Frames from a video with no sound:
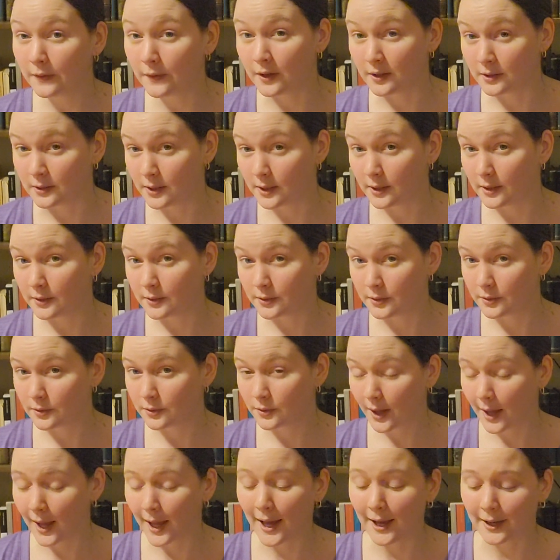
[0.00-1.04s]
this is
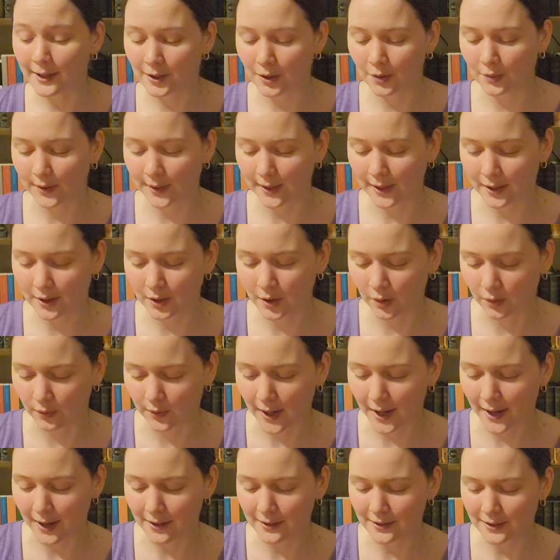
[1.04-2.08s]
accurate and
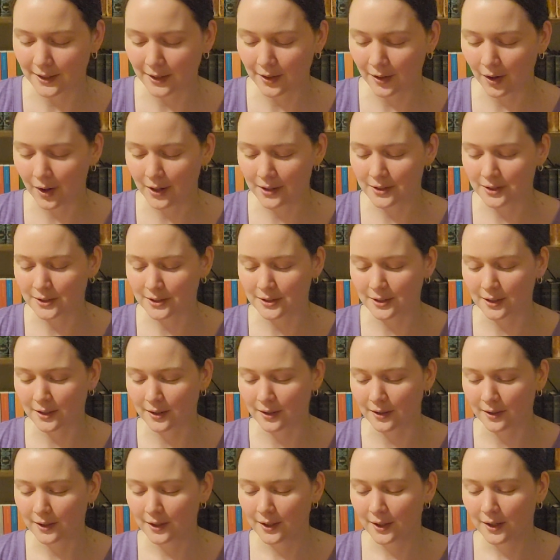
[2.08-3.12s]
correct and not just
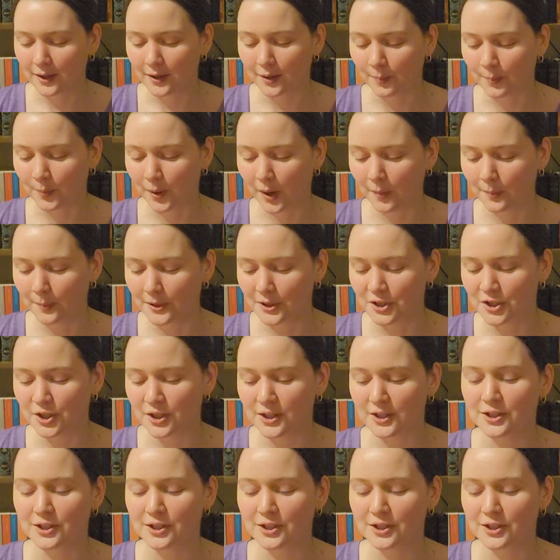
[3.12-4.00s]
a publishing